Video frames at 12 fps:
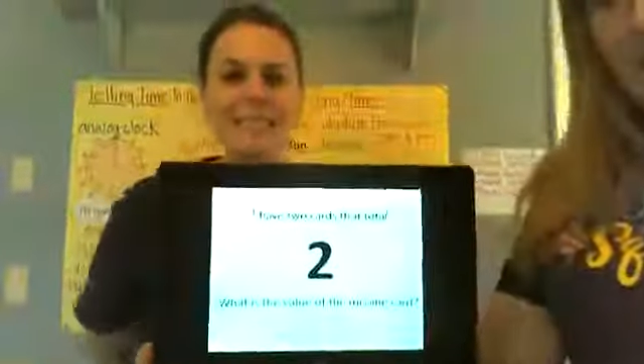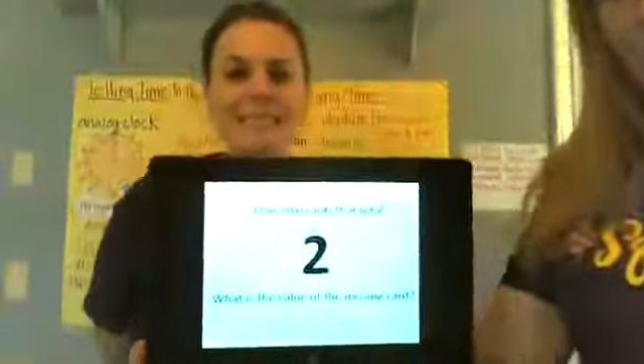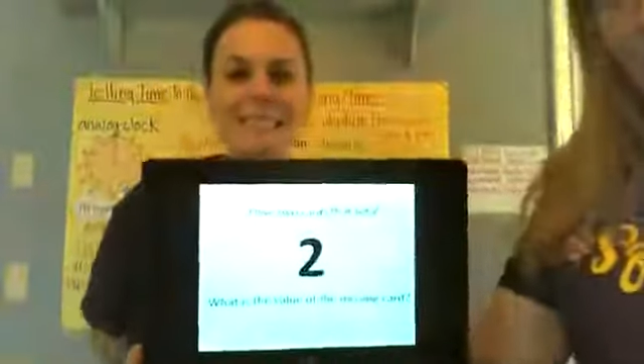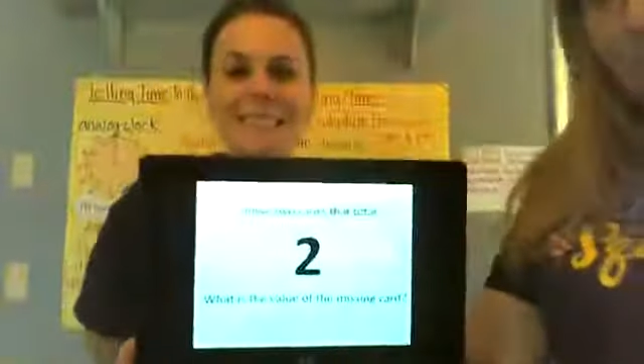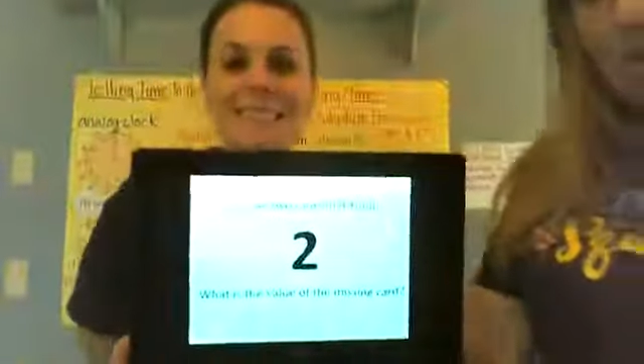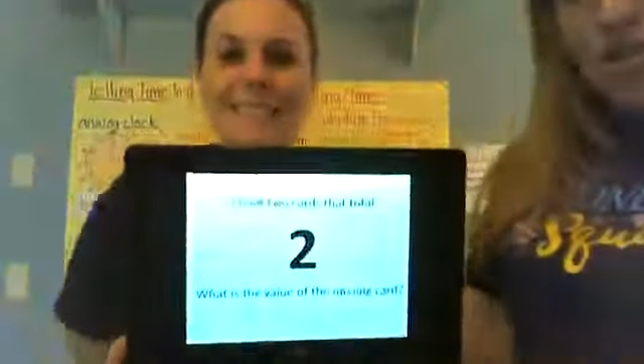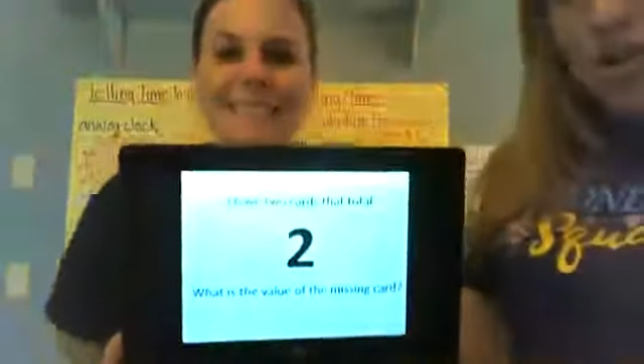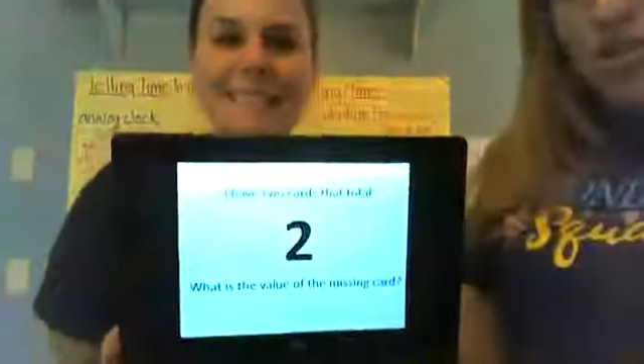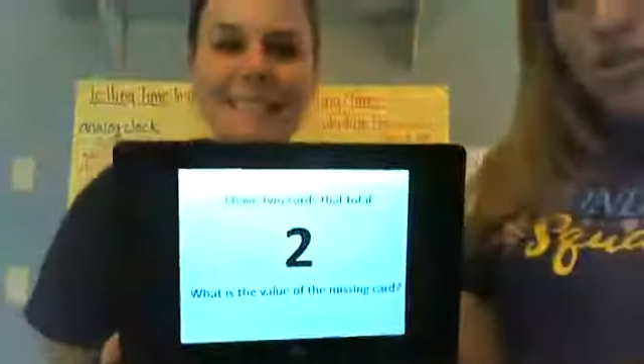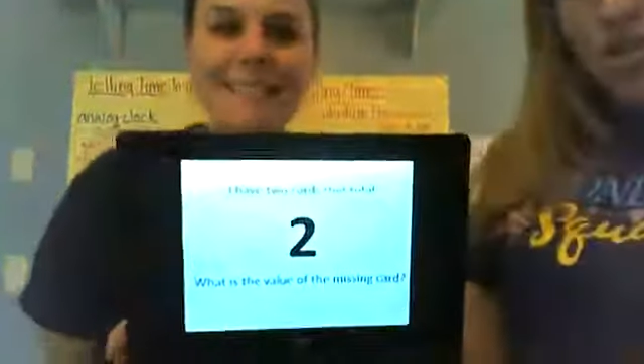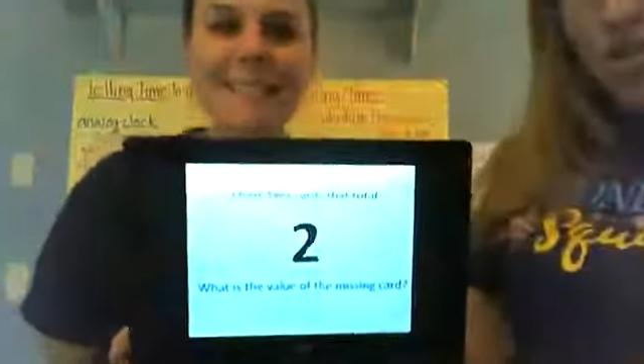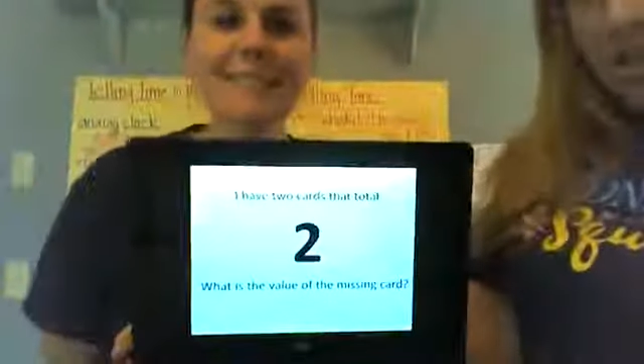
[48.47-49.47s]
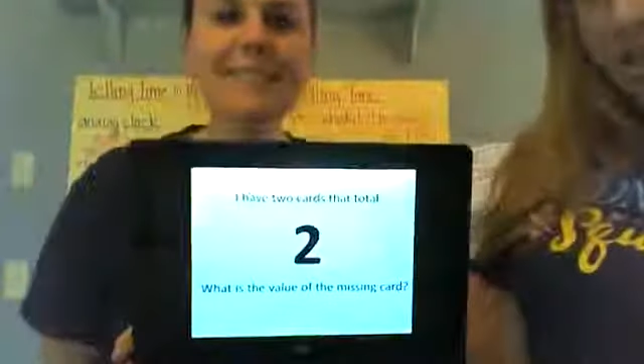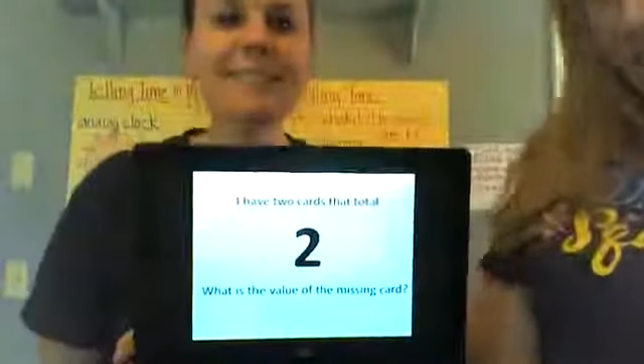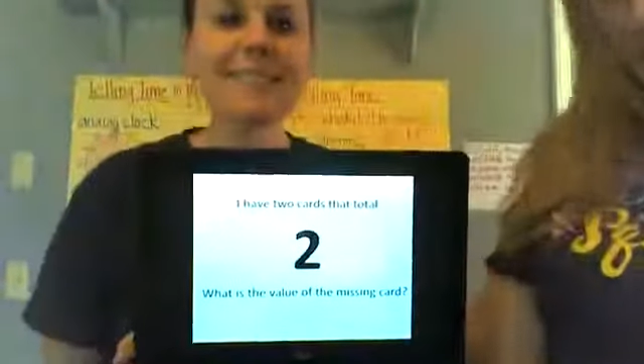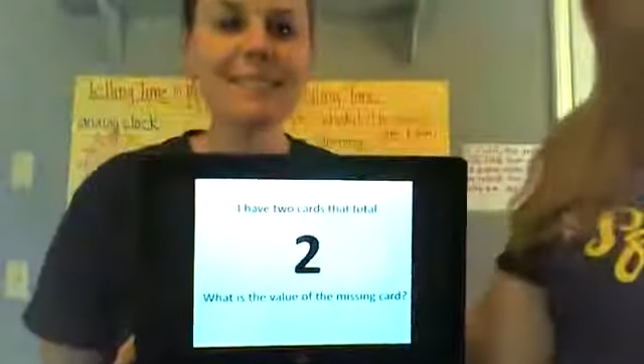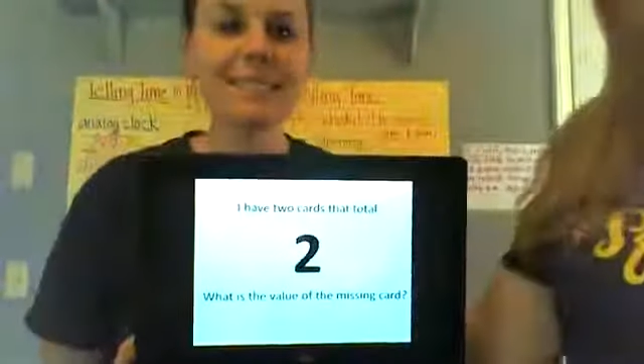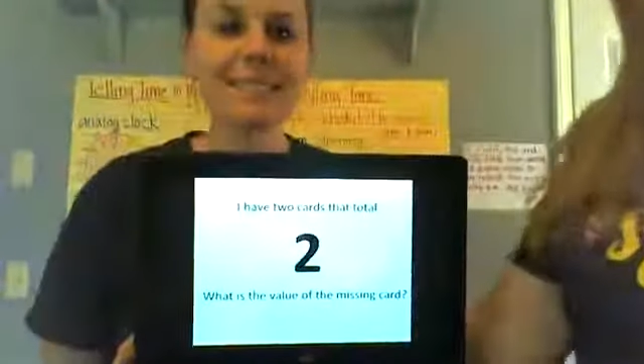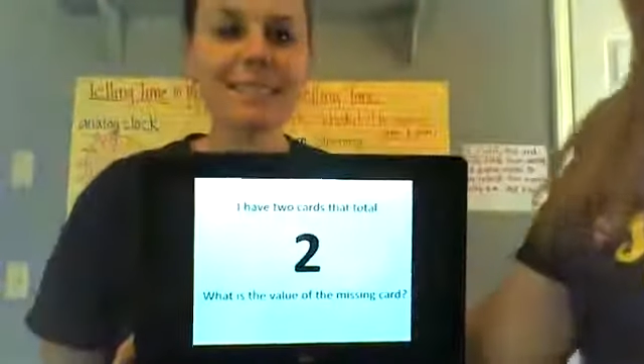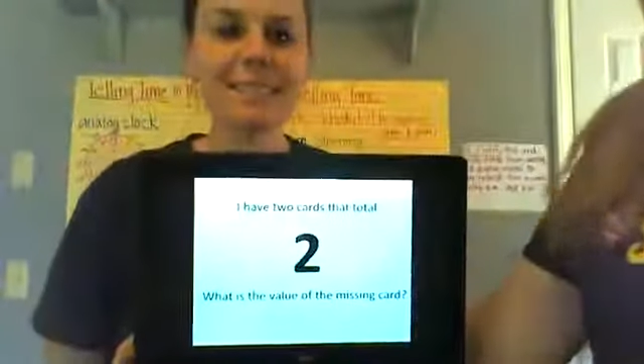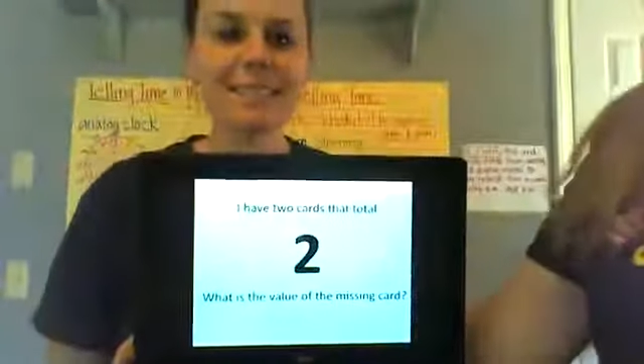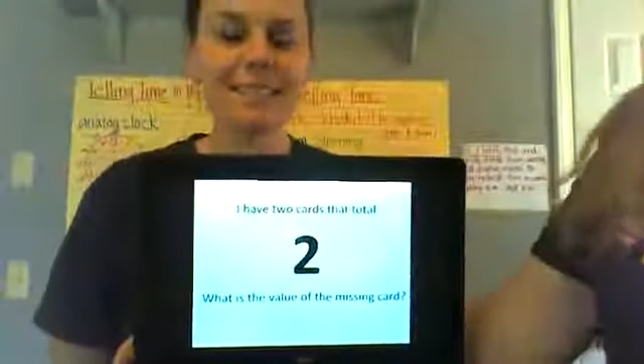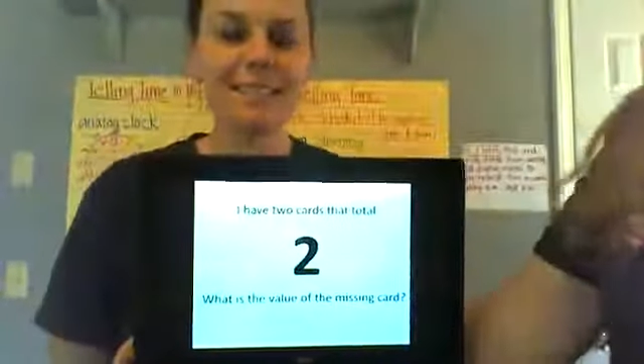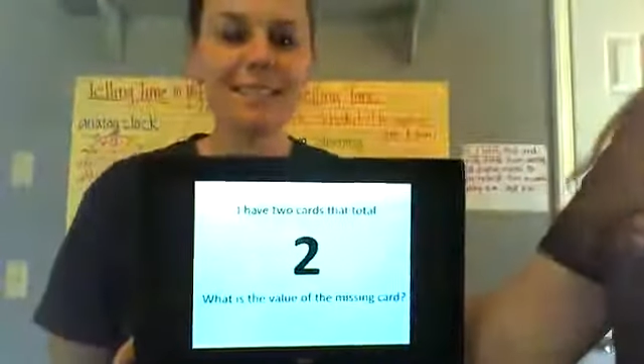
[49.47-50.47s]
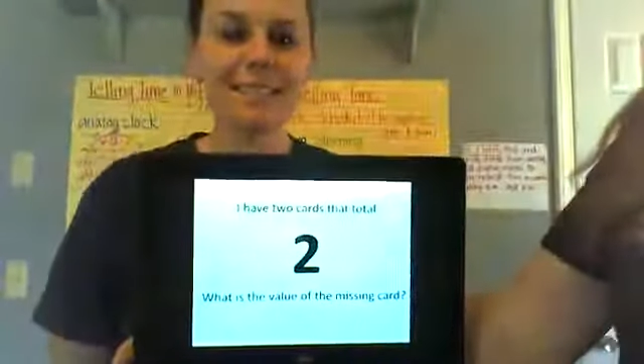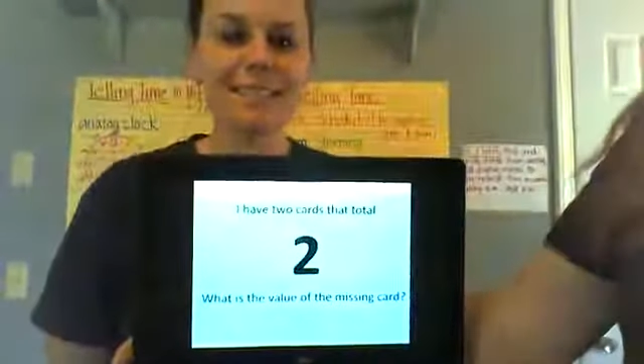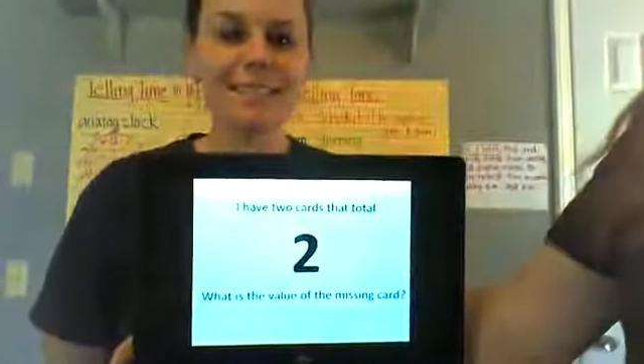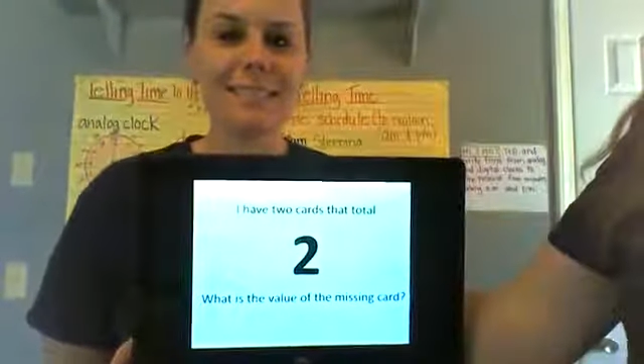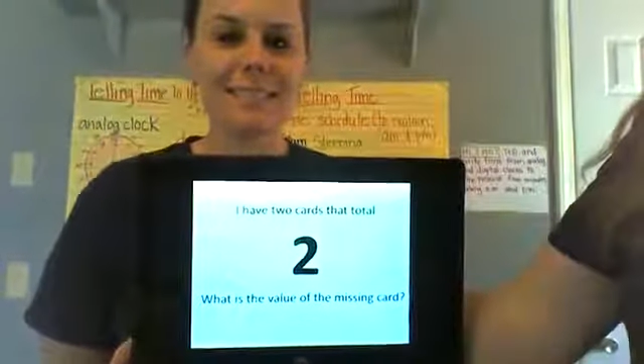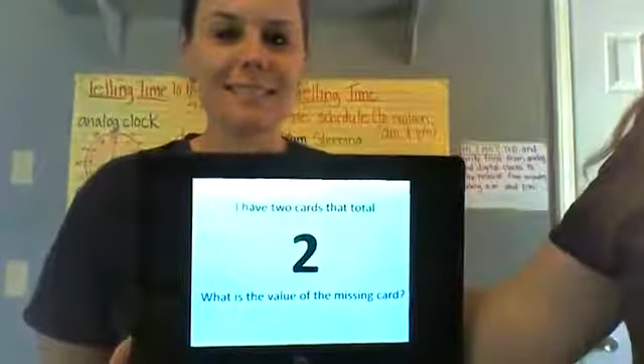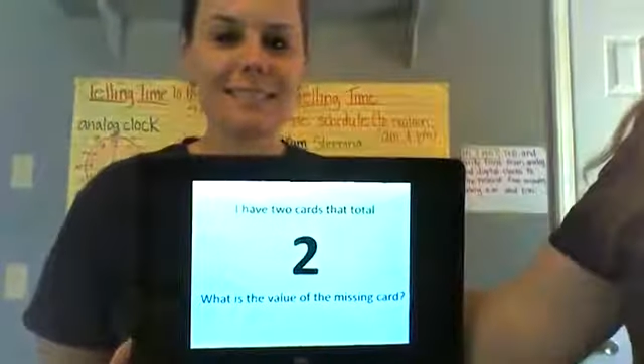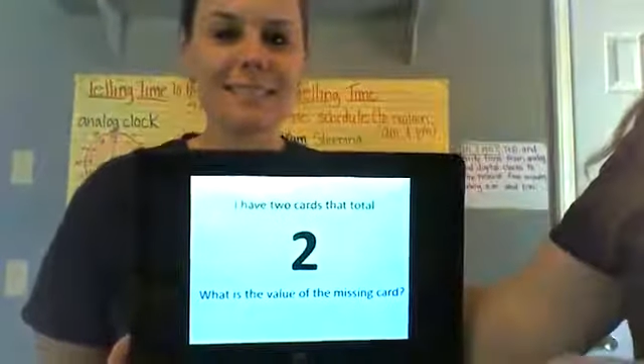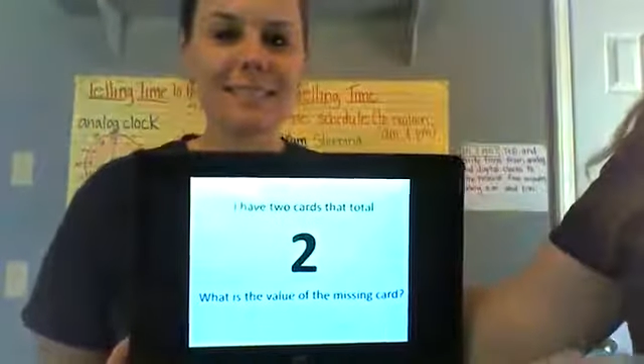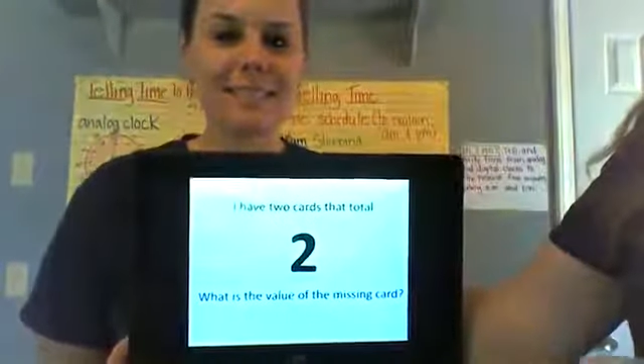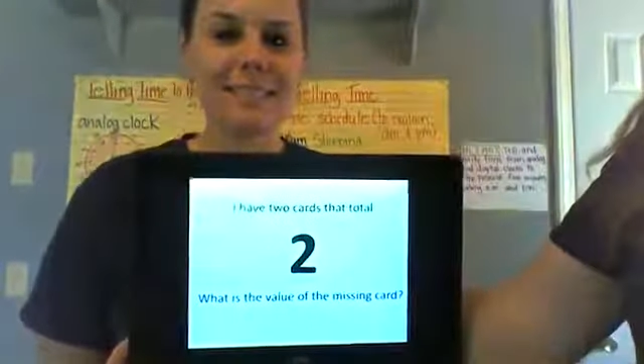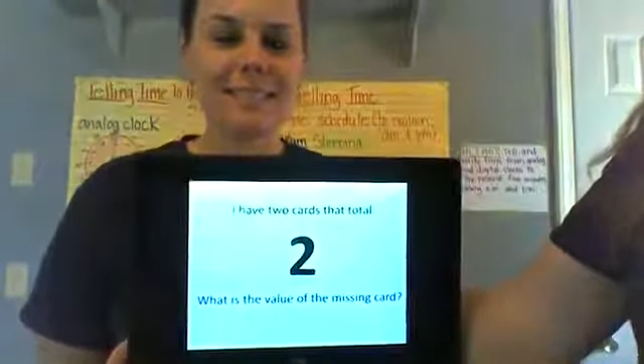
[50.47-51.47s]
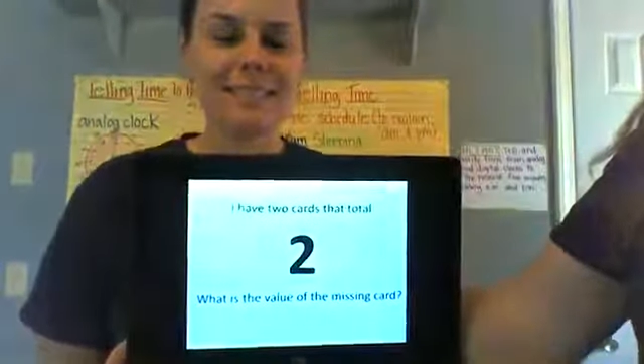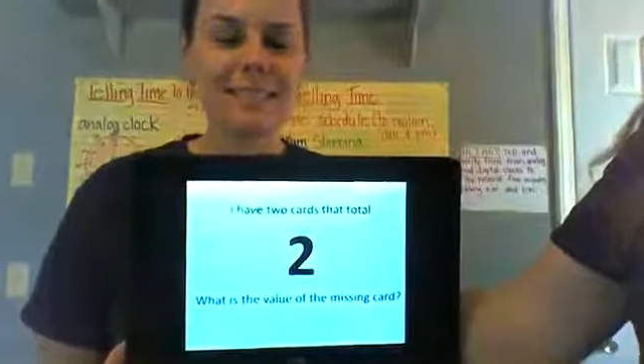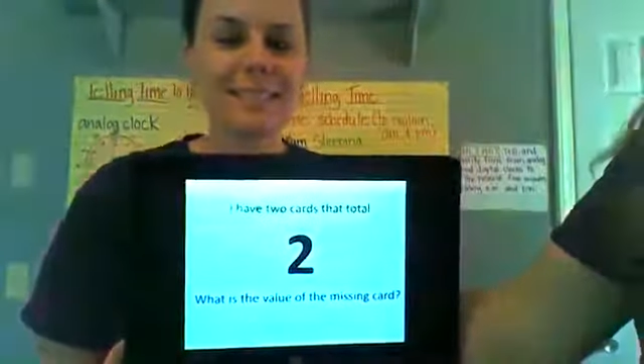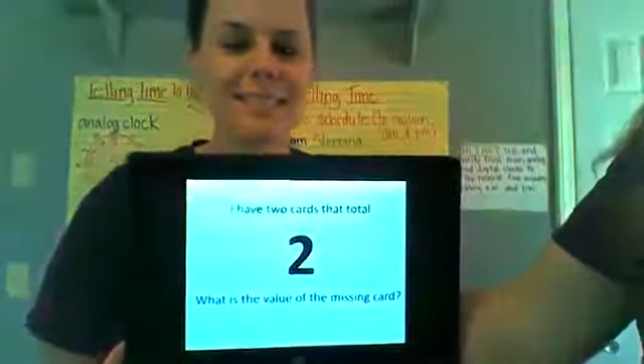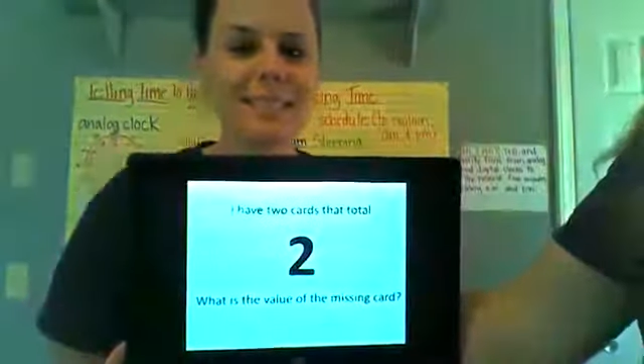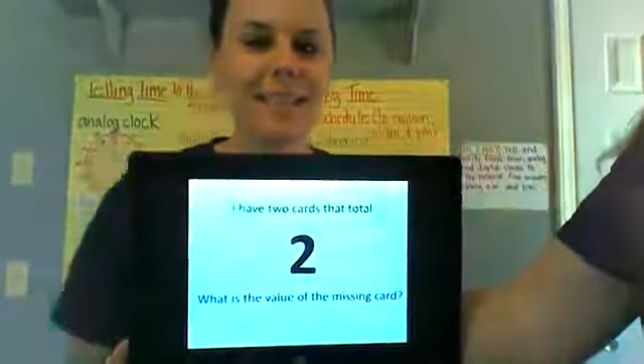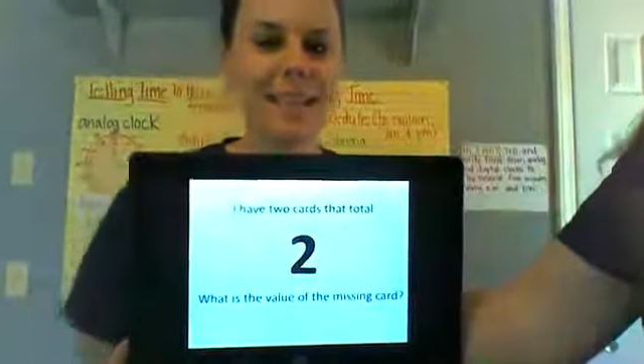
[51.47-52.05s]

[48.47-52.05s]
I'm going to make sure you can see. All right, Miss Taylor, are you ready?